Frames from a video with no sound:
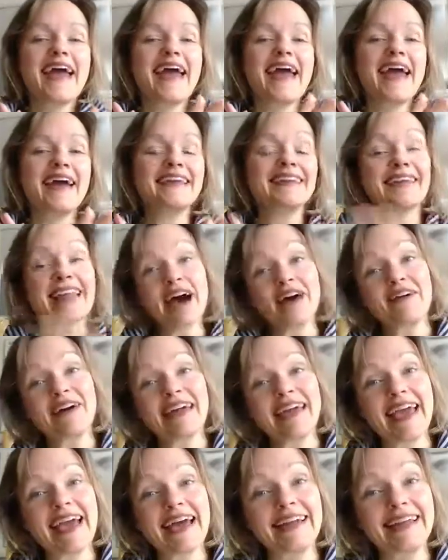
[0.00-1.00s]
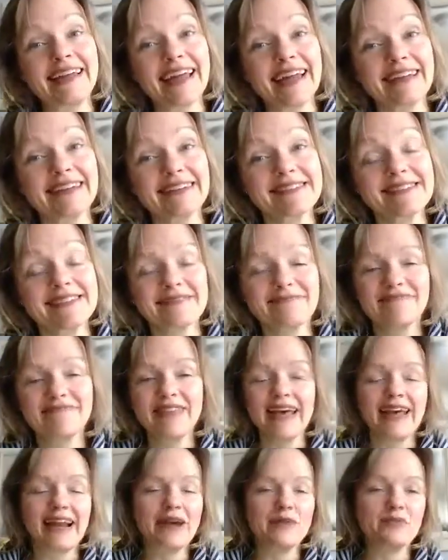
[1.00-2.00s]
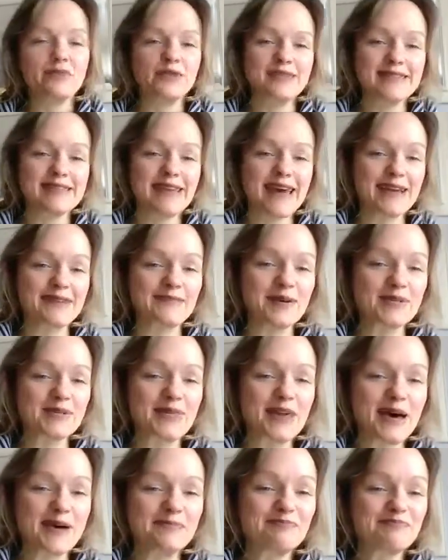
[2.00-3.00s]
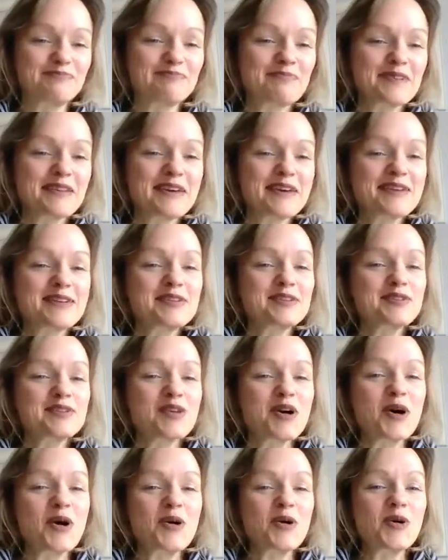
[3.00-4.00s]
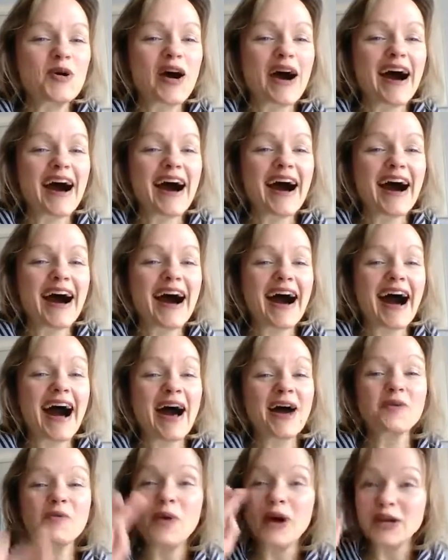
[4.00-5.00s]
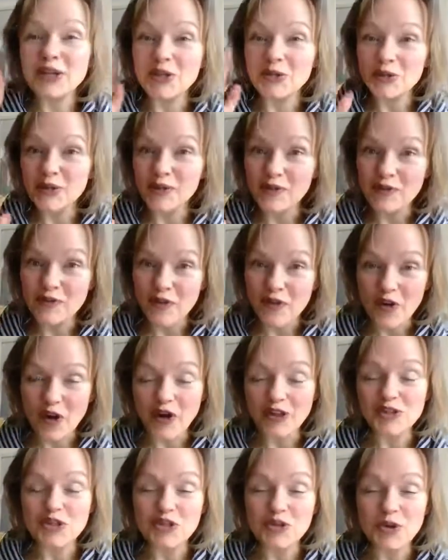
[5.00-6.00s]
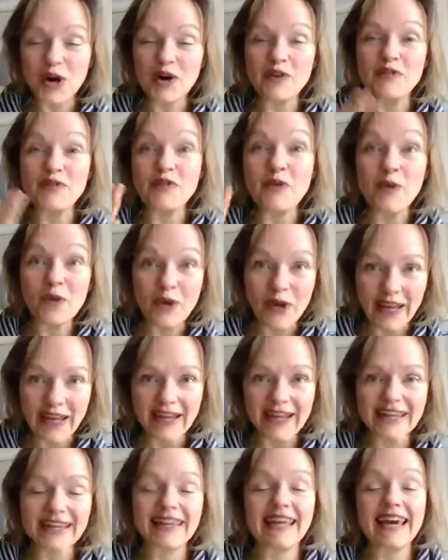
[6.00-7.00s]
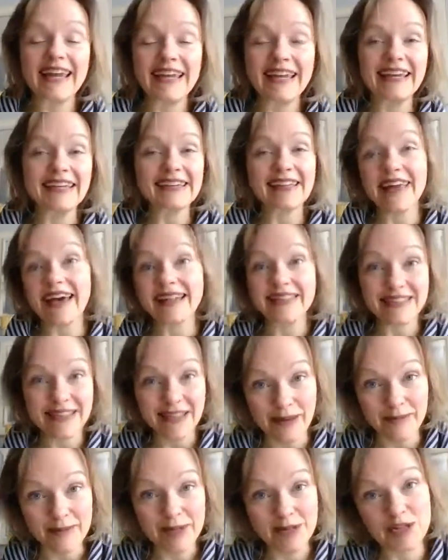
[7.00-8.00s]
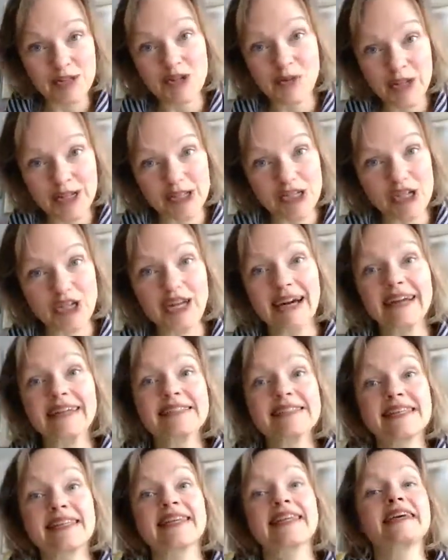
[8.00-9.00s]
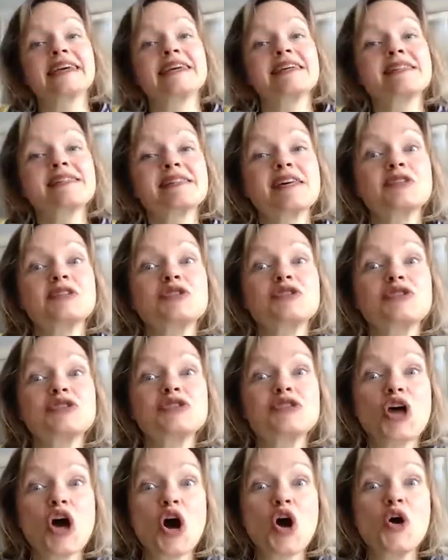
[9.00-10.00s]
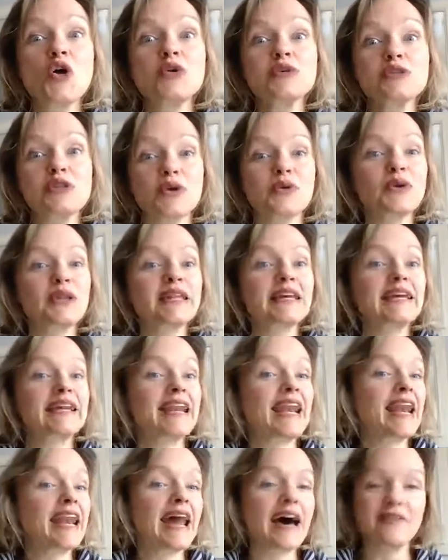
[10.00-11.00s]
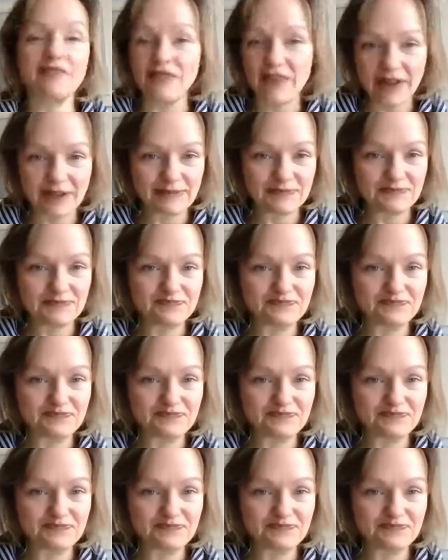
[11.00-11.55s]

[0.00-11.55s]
And now I can't eat eggs, and I'm real sad about that. So I want you to avoid getting into that same situation because it is so totally not fun.